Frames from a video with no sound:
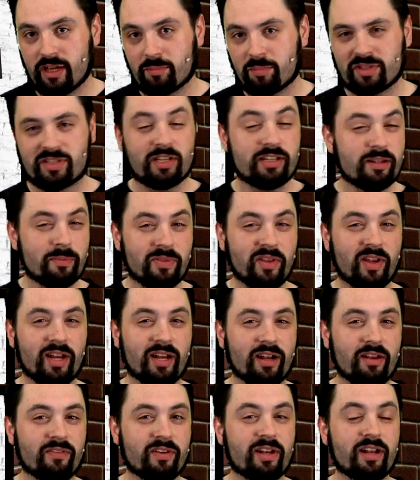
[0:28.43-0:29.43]
But since I'm
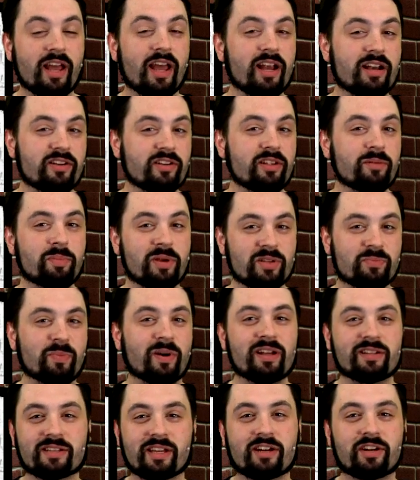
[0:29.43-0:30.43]
thinking of it, actually Best
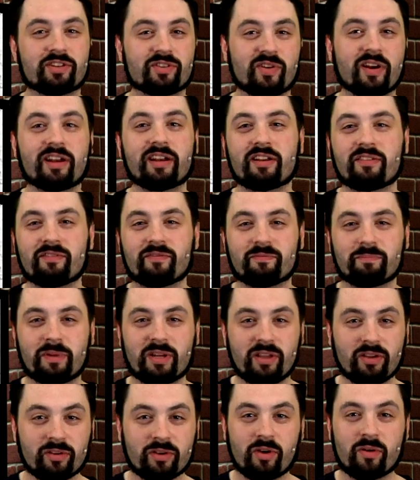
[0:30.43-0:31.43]
Buy's got a trade-in
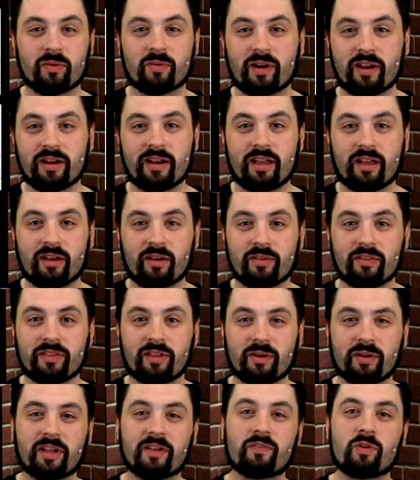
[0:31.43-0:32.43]
deal going right now.
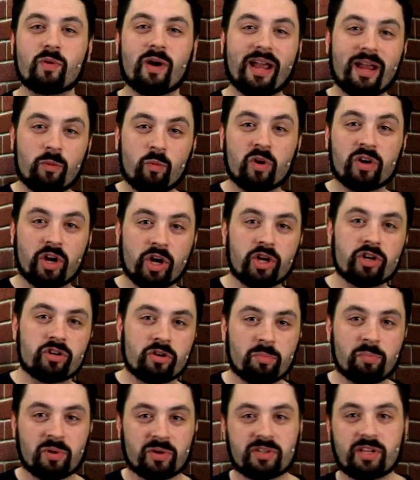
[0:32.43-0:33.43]
They give you a
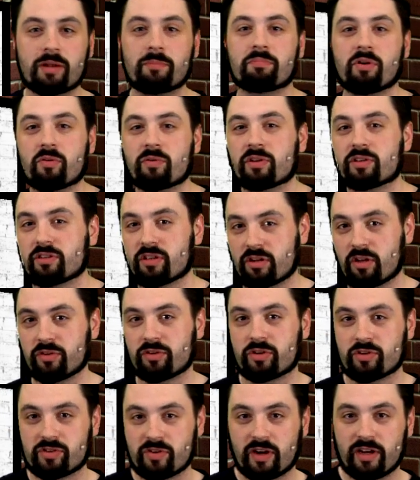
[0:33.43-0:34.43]
100% bonus on all
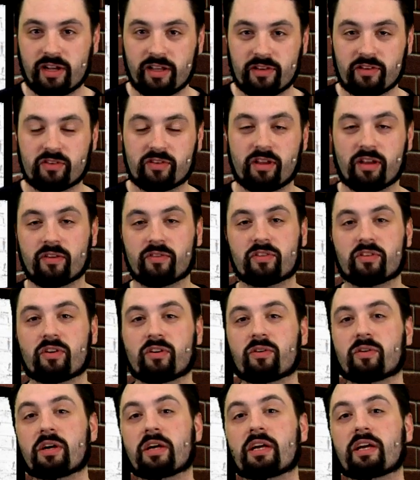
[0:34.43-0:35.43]
your trade-in stuff.
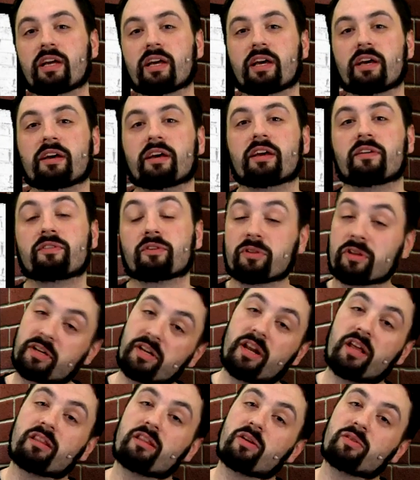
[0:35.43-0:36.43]
So if you're
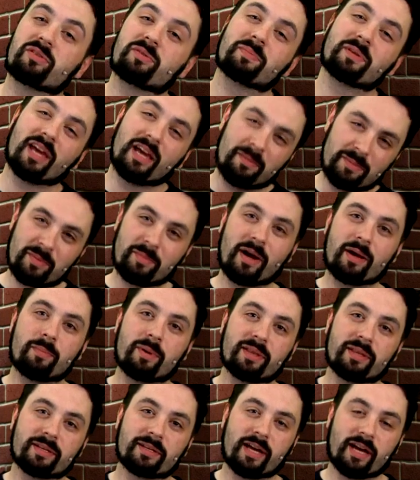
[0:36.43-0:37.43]
looking to unload some games, it might
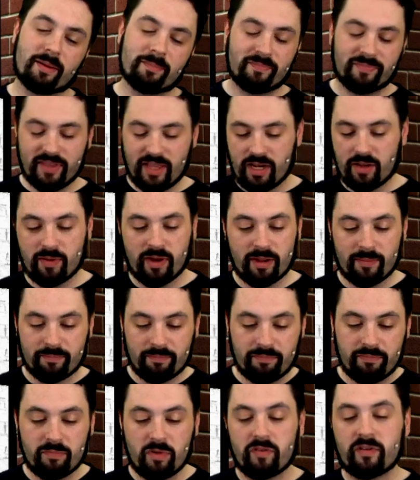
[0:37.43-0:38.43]
be the time. Anyway,
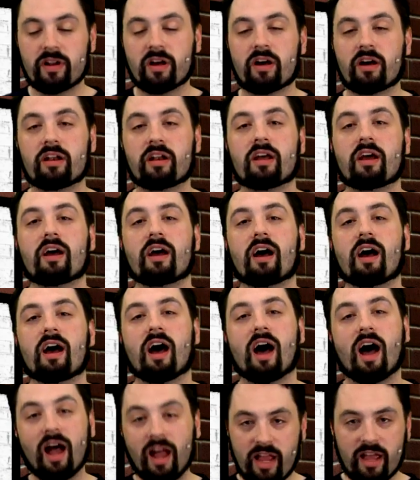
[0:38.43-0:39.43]
moving on.
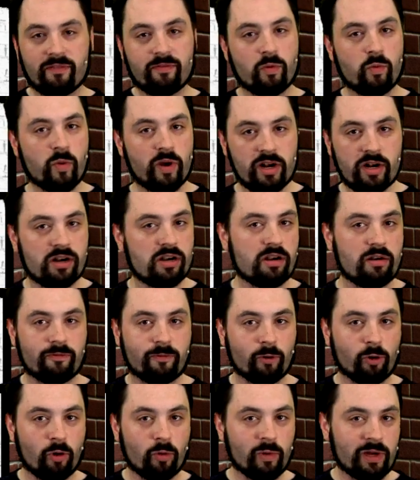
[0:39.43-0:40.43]
I have a winner
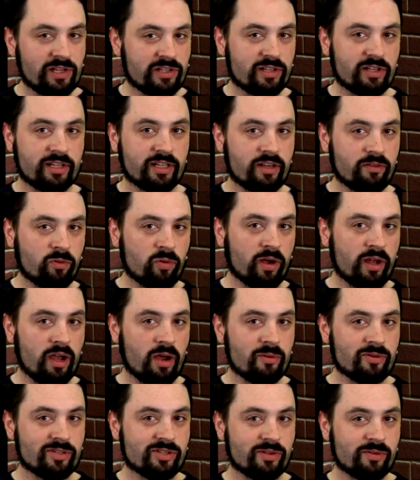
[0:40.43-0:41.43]
for a recent giveaway
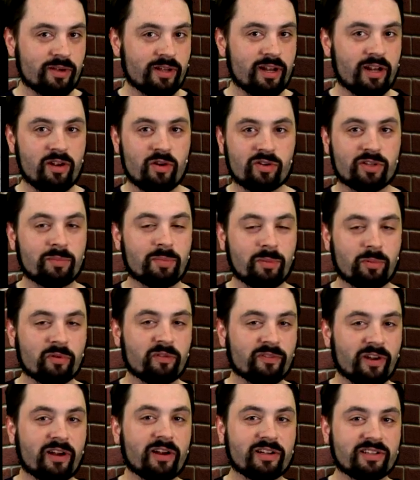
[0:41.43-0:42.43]
I was doing. I know some people
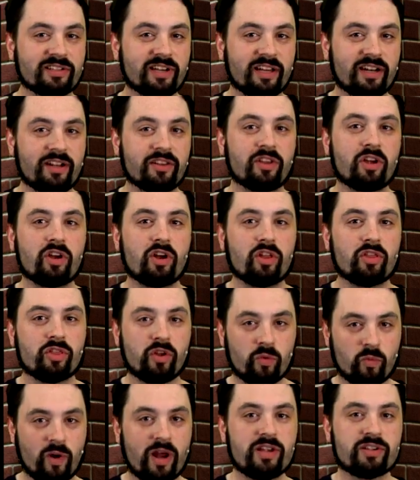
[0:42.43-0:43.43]
are very excited.
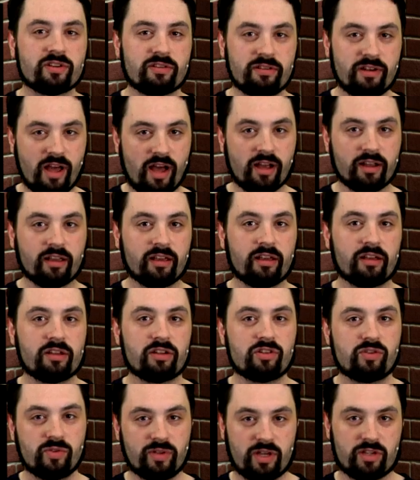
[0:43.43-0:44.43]
The Razer
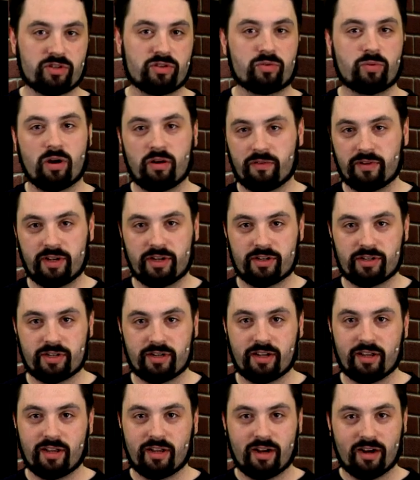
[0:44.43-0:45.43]
Naga 2012
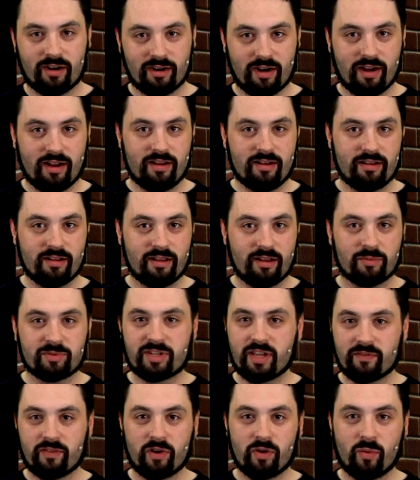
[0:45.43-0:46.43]
edition. All right? Was
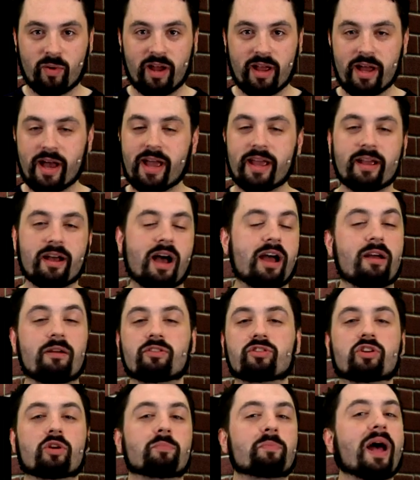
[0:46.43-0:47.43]
giving it away. I
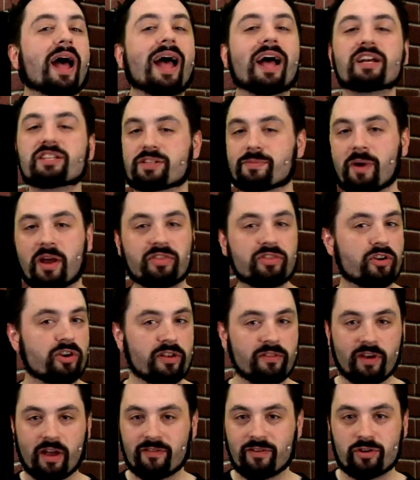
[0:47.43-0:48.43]
surpassed my
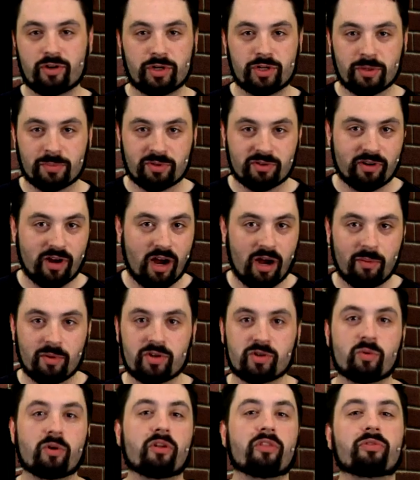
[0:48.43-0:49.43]
3,500
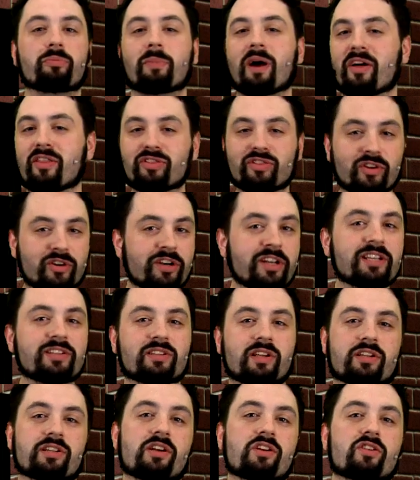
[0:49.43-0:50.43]
subscribers. We're at about
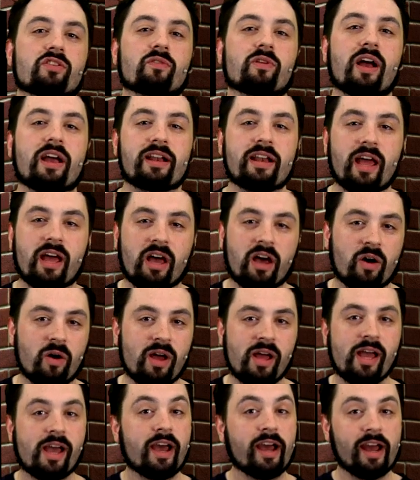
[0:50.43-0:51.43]
3,600 right
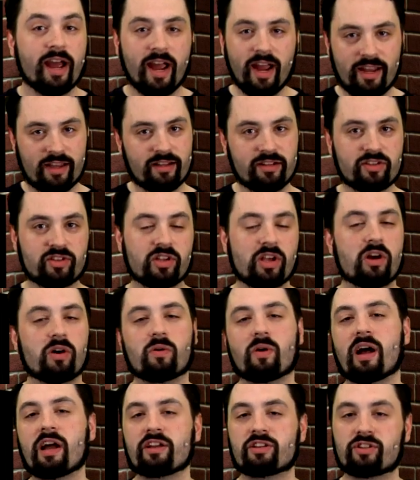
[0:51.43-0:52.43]
now. And
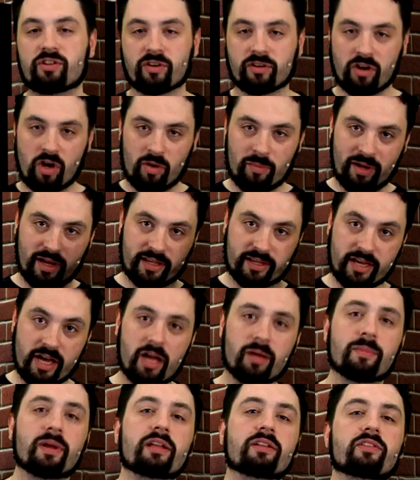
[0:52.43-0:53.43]
so I took all my
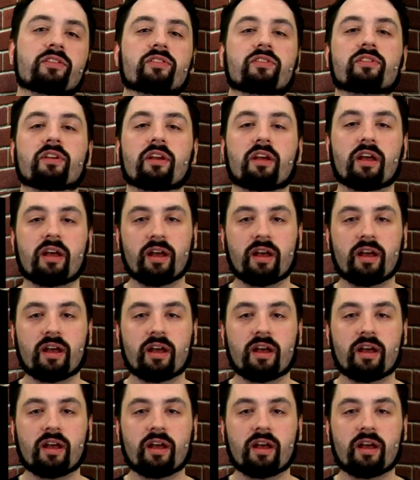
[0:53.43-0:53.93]
comments.